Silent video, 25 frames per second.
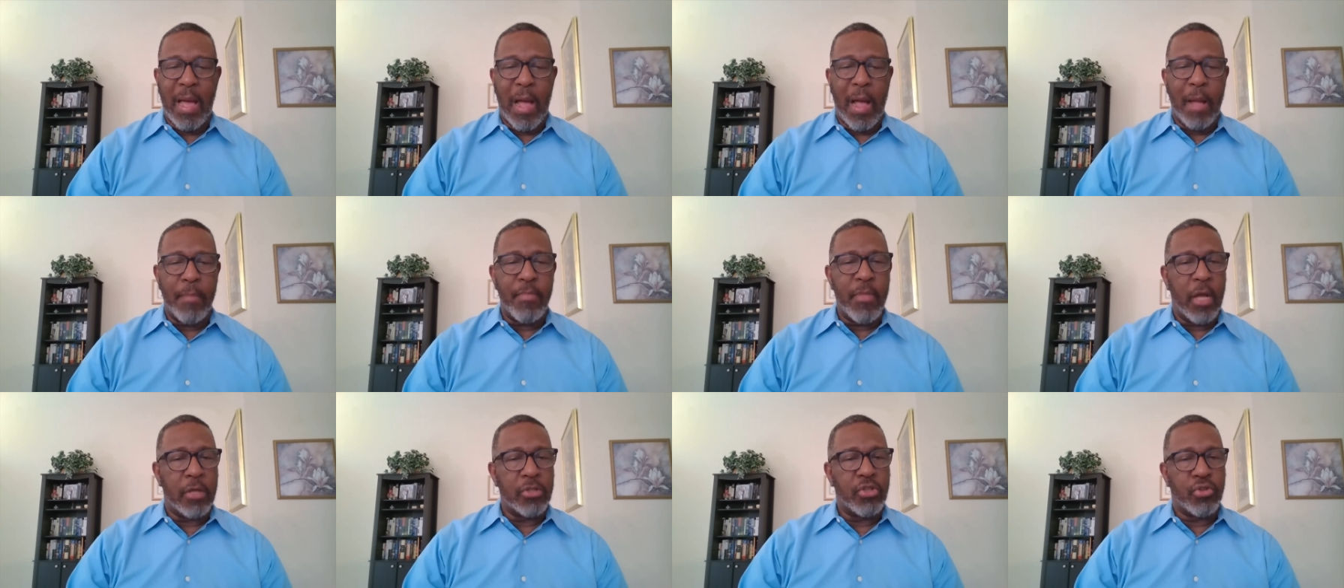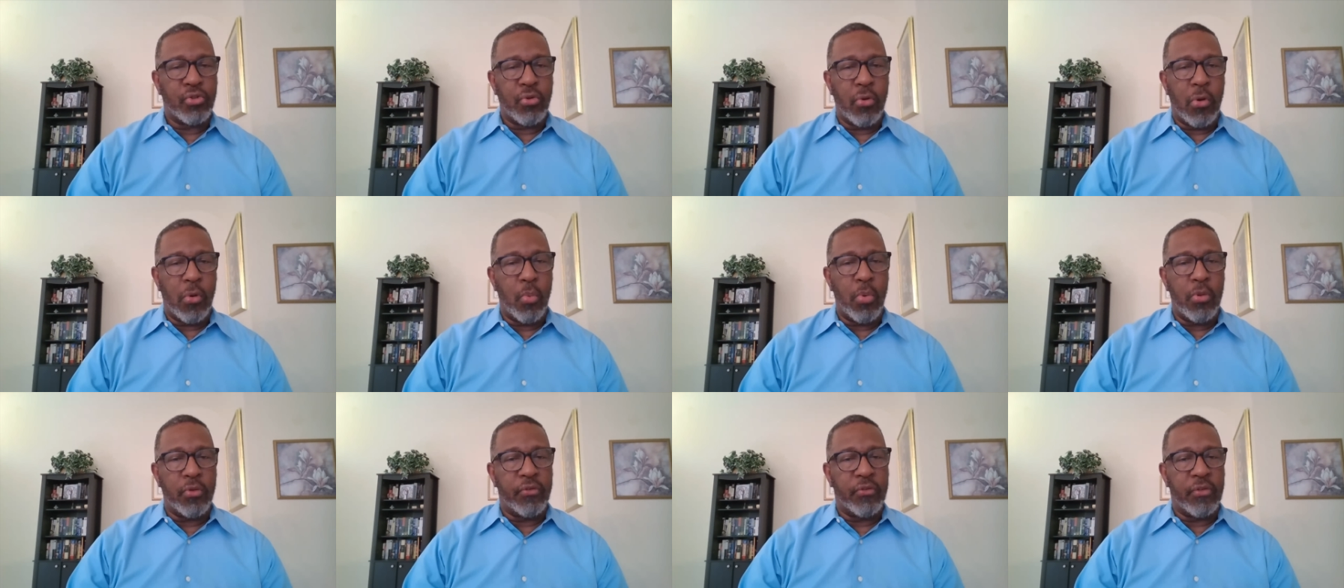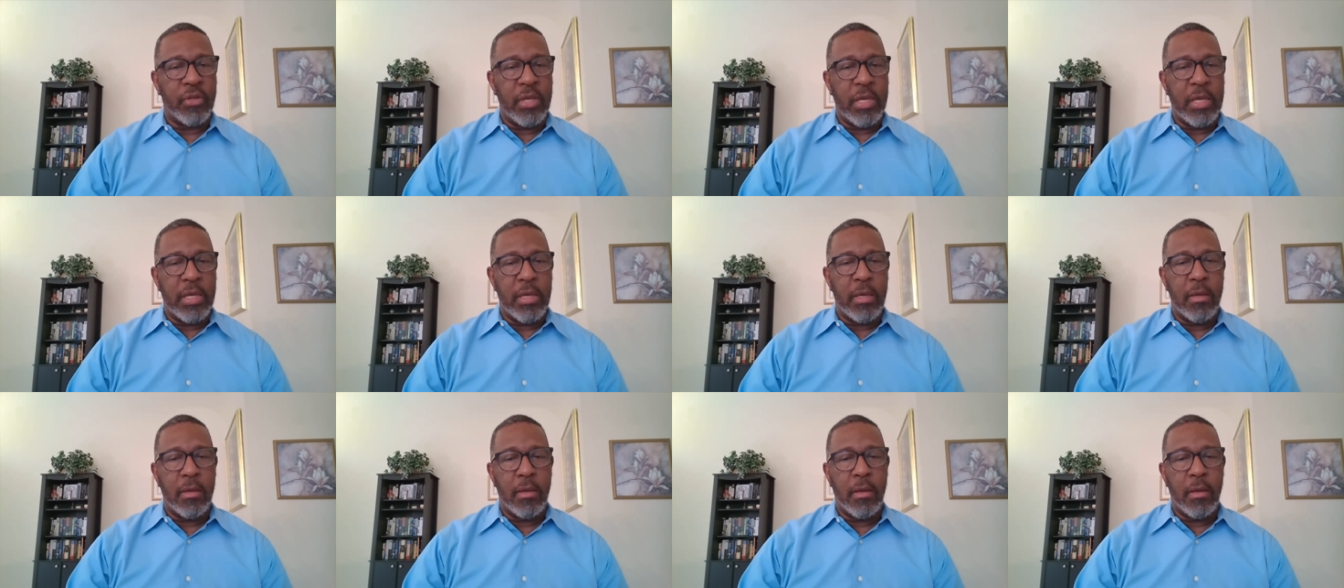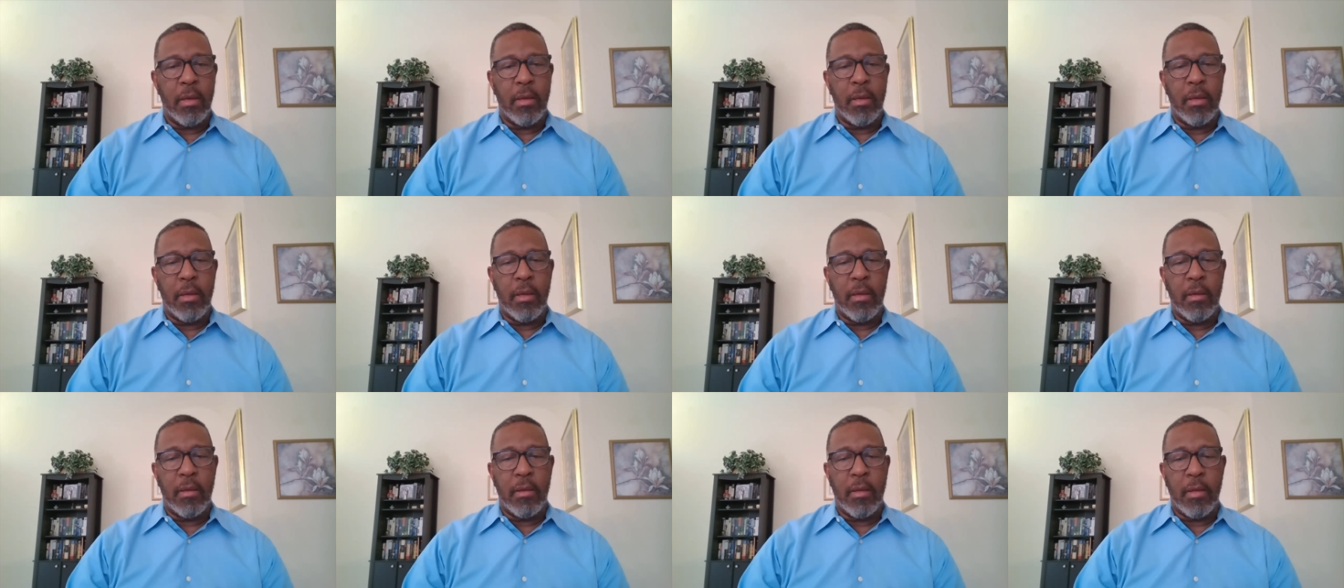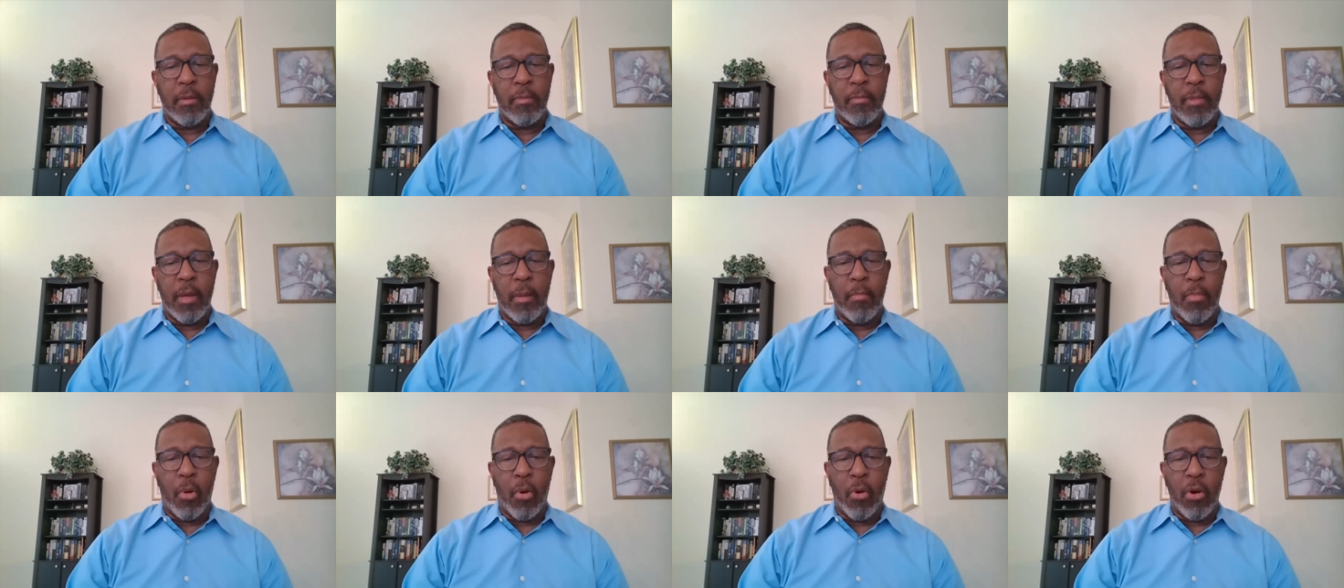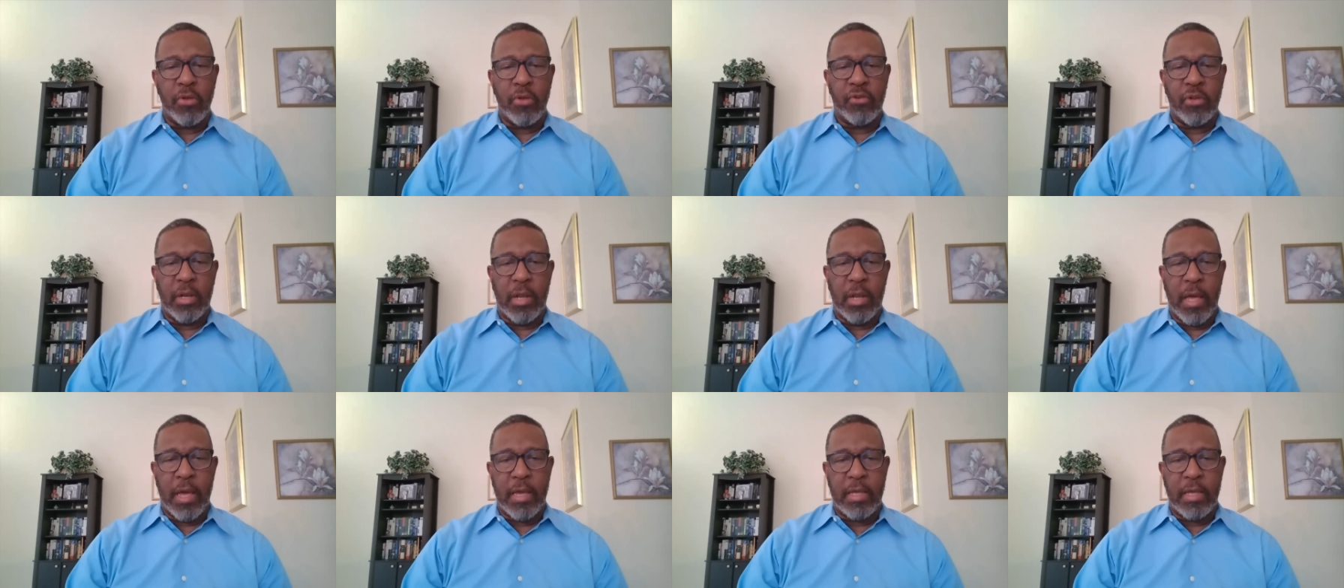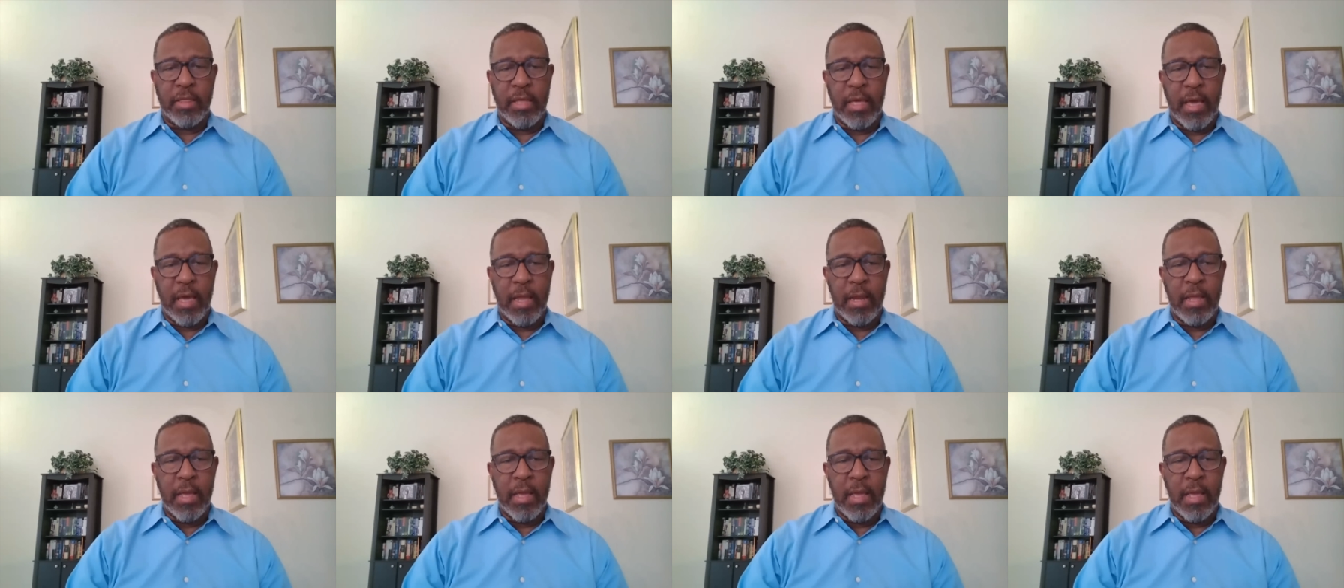I'm not sure we'll see a margin like that